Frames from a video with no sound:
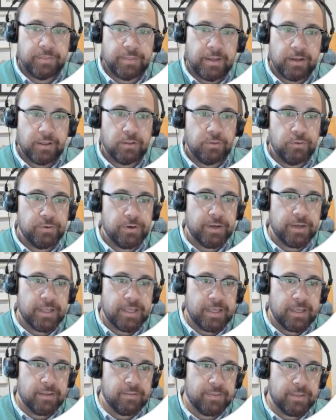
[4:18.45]
then include in
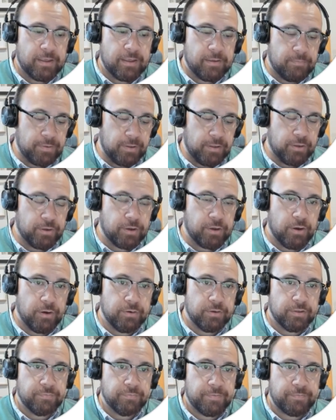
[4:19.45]
here the biller
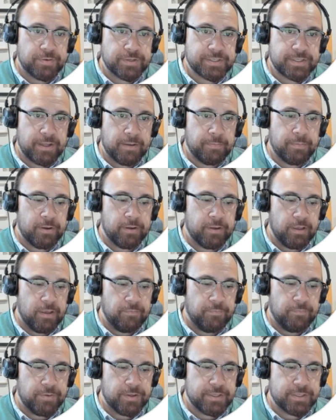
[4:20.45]
code and the reference number.
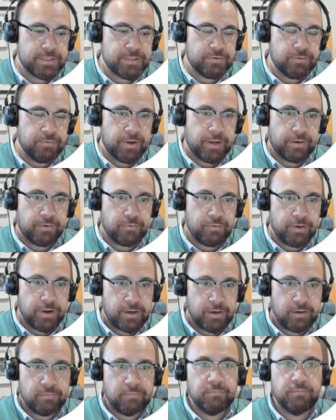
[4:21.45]
If it's direct
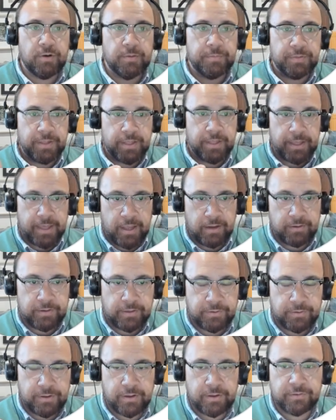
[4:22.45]
credit, pop in the account
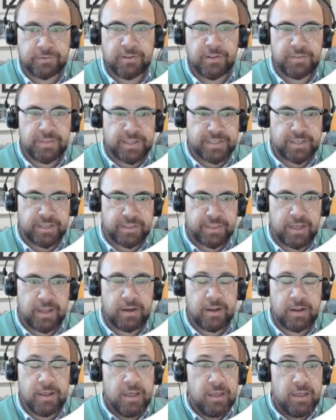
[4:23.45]
details, things like
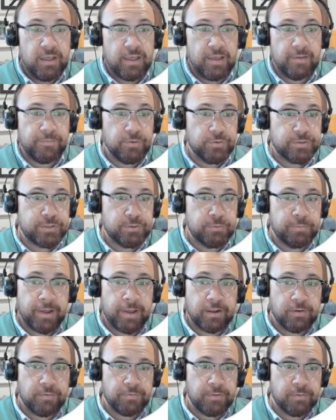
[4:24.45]
that. If you're still
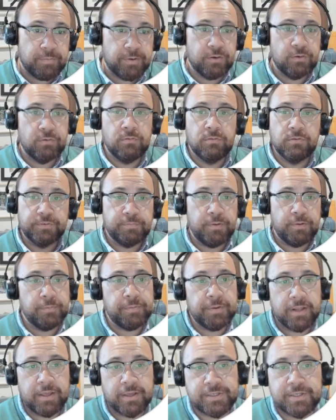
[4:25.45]
paying off the bill, just
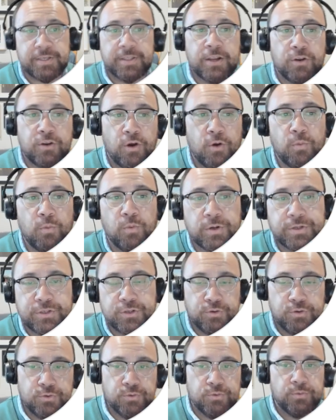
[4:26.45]
pop it here so they know what
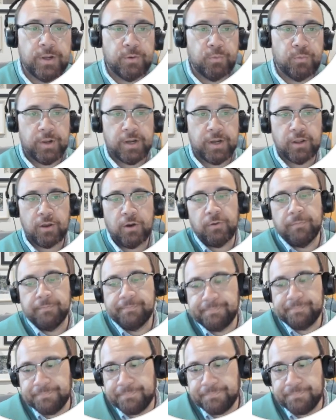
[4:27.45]
to do and where to go.